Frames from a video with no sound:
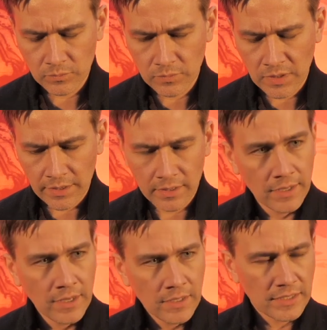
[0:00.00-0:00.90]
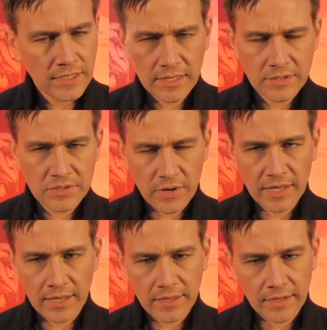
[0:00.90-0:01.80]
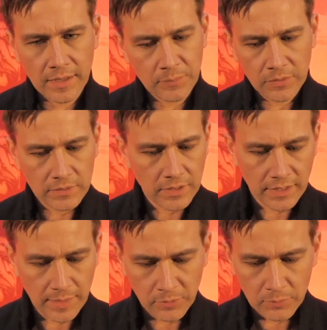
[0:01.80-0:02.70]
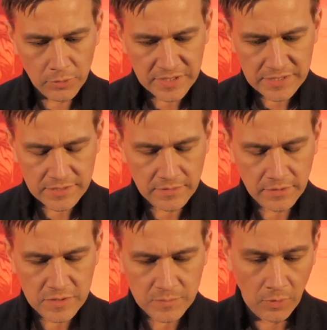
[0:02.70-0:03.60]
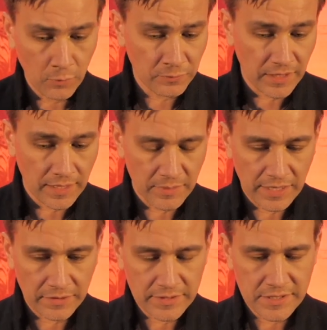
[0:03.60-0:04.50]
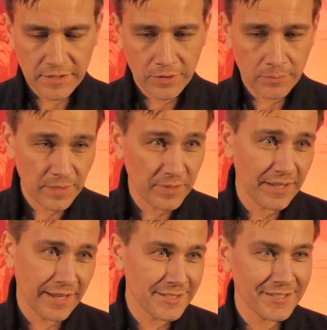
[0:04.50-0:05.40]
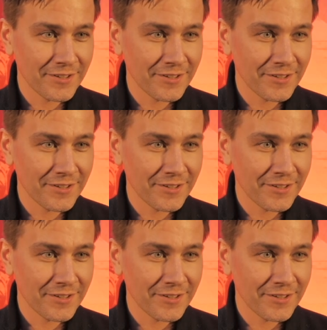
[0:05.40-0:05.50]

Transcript: We're got, still still going to. Sing. Yeah, no. So I, I got a couple got a couple movies that are hopefully coming out this year, maybe next.